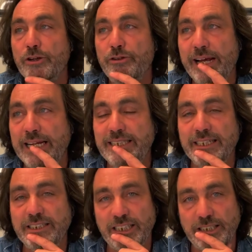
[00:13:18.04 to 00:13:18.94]

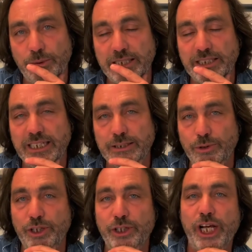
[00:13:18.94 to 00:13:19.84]
creating a situation, that's
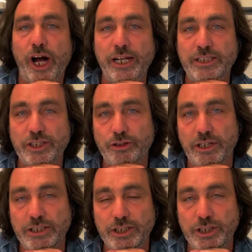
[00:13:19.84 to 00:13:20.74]
what your guides are
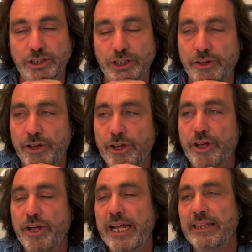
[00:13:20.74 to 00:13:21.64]
trying to do. So
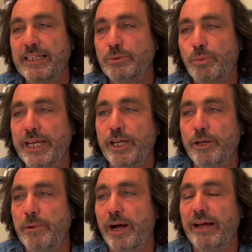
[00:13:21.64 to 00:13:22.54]
in this week,
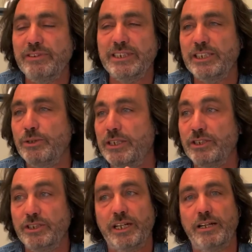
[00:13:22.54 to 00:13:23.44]
you might have a
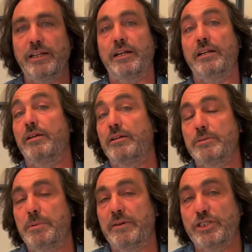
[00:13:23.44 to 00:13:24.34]
situation turn out and go, oh,
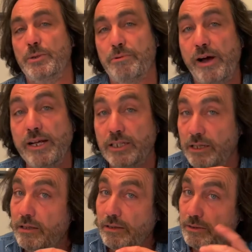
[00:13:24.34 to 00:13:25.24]
that's a bit of a surprise.
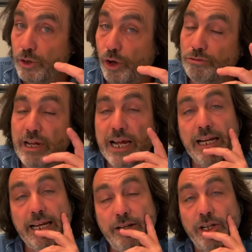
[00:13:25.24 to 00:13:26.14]
Not
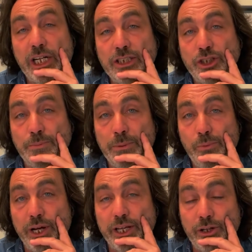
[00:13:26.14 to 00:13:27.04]
really. Your guides have been
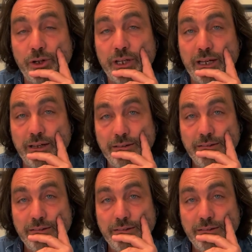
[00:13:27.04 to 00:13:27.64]
working on it.